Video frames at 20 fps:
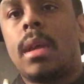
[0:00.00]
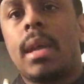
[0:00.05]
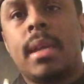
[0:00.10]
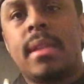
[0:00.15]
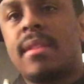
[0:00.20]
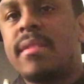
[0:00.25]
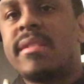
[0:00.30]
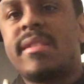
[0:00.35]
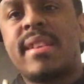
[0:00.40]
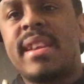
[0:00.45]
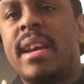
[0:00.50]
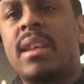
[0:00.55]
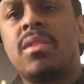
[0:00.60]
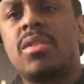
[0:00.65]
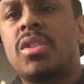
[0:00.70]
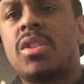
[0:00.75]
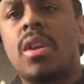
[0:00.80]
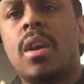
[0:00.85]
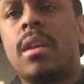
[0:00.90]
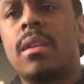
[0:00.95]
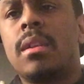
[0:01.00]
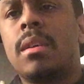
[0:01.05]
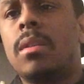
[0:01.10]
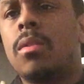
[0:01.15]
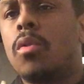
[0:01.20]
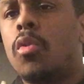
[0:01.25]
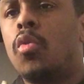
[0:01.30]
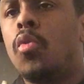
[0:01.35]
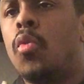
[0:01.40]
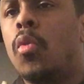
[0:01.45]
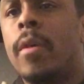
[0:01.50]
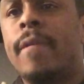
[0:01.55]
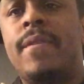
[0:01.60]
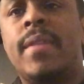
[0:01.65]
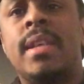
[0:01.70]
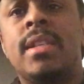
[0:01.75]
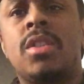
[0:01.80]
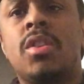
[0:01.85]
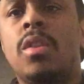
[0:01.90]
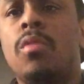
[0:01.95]
to challenge Charlotte, who
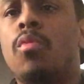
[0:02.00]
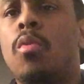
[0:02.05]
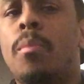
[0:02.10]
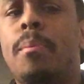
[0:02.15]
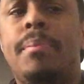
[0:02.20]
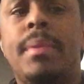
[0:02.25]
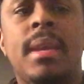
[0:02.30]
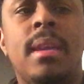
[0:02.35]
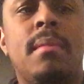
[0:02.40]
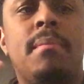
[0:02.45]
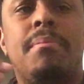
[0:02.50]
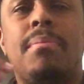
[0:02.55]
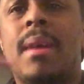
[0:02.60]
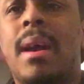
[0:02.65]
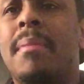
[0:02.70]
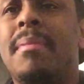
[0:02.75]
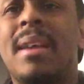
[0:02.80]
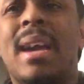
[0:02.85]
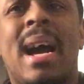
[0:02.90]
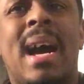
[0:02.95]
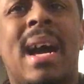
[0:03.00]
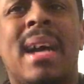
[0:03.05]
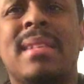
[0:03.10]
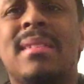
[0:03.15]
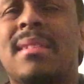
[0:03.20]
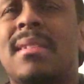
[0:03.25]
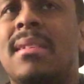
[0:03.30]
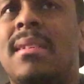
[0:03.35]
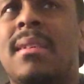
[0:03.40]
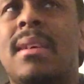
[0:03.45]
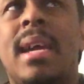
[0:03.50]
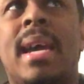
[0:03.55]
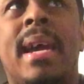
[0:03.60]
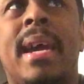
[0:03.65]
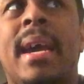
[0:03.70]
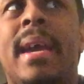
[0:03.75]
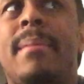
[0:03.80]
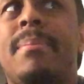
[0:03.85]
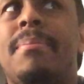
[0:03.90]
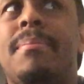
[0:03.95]
eventually will beat probably Asuka
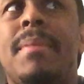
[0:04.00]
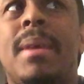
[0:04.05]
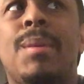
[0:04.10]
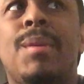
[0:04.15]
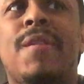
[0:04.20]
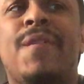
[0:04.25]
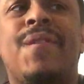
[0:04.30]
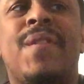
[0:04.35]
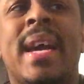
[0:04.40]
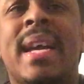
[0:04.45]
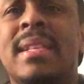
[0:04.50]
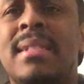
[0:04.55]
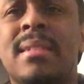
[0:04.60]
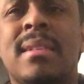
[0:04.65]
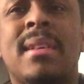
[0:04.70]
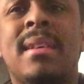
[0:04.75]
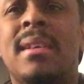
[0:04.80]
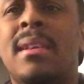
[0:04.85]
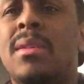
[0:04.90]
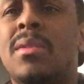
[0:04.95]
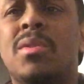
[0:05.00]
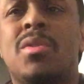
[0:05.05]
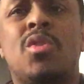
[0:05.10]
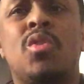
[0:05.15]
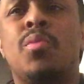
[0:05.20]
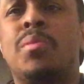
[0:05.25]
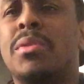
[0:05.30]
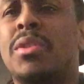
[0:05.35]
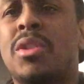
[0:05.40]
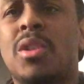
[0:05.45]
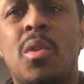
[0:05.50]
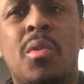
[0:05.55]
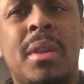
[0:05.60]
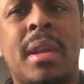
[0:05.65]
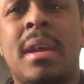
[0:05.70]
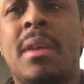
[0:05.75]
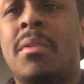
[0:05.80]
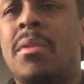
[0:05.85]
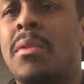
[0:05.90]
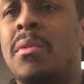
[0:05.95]
at maybe Fastlane or Super
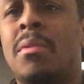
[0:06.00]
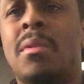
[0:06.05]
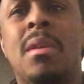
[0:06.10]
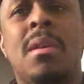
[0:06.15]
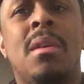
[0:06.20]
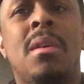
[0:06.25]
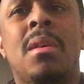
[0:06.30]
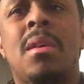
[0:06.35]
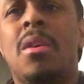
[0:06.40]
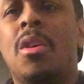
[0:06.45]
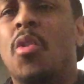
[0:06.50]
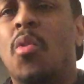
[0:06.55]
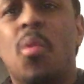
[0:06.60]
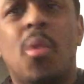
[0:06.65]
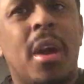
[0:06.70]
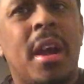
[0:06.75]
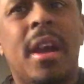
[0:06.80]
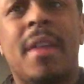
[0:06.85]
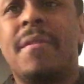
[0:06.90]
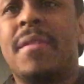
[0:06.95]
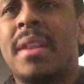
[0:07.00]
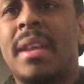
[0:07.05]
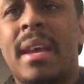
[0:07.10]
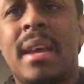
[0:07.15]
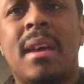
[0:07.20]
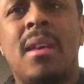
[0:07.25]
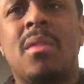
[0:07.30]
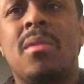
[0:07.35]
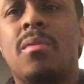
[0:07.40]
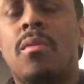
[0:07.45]
Showdown or wherever the hell.